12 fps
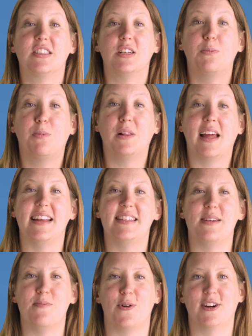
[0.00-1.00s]
still
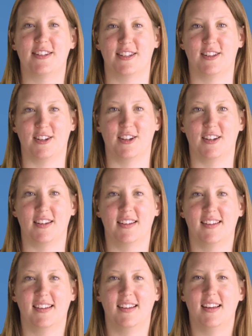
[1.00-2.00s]
plenty more to learn.
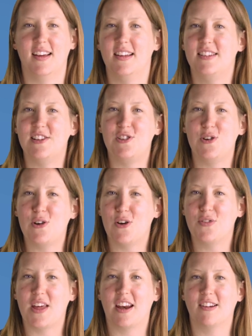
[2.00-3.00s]
Did you know
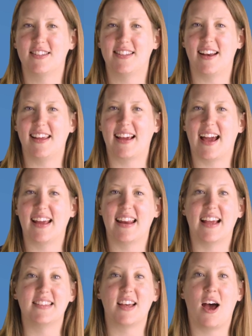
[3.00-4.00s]
that our study guide
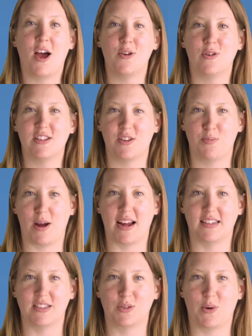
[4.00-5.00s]
has hundreds of
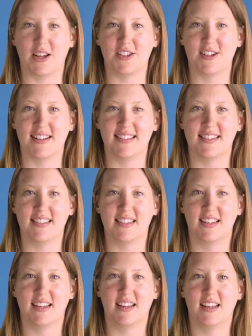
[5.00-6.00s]
practice questions?
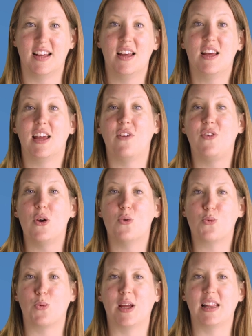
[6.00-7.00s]
If
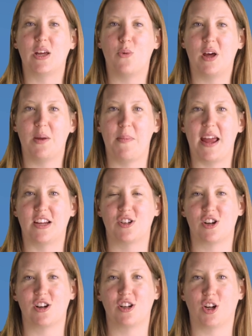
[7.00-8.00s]
you really want to make
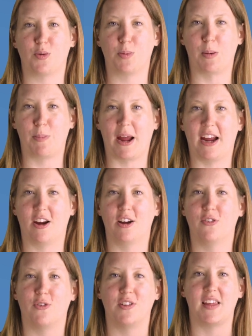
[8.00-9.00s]
sure you're
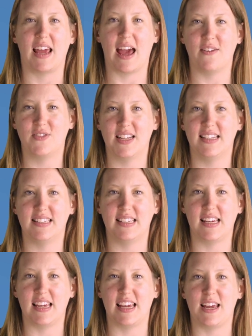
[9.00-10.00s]
prepared for the
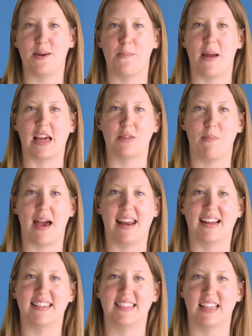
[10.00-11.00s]
FTCE
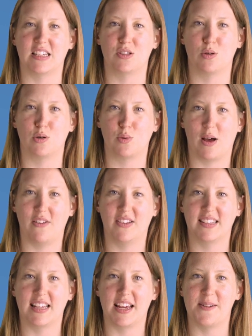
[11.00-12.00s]
Mathematics 6 through 12
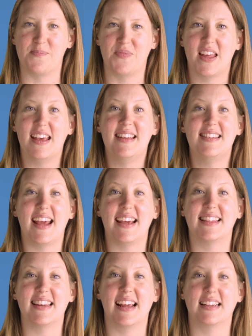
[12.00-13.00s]
exam,
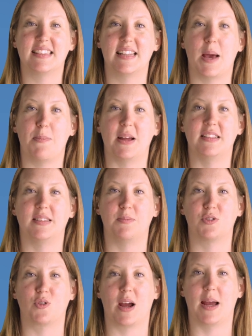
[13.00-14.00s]
take the next step and
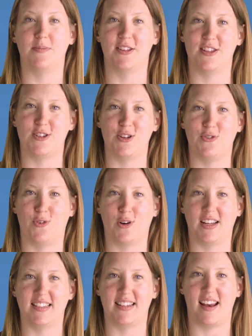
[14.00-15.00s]
subscribe to the
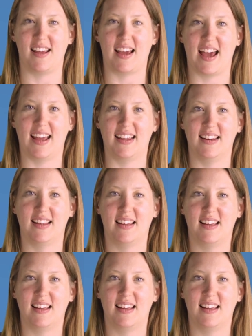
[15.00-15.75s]
240 Study Guide.